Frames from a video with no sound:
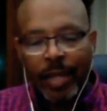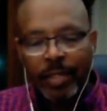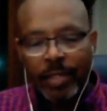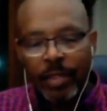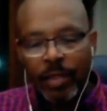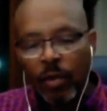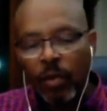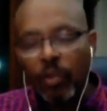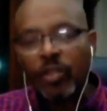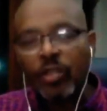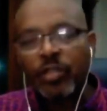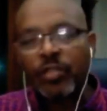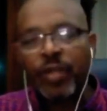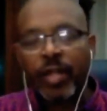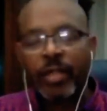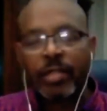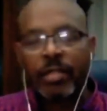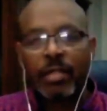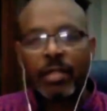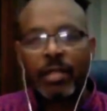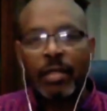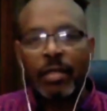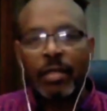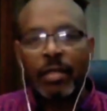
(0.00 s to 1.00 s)
they can actually
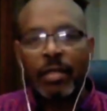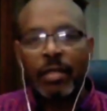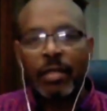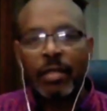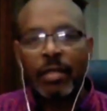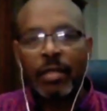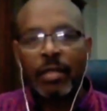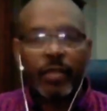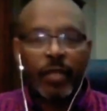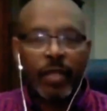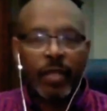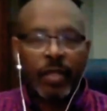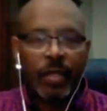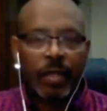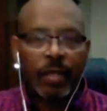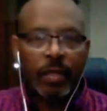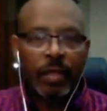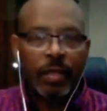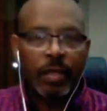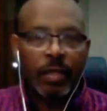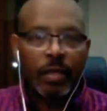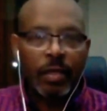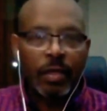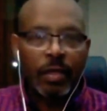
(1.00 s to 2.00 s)
contract
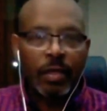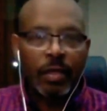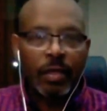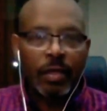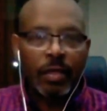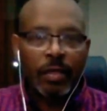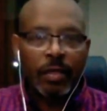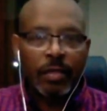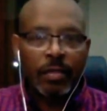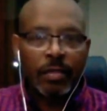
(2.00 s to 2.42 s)
COVID.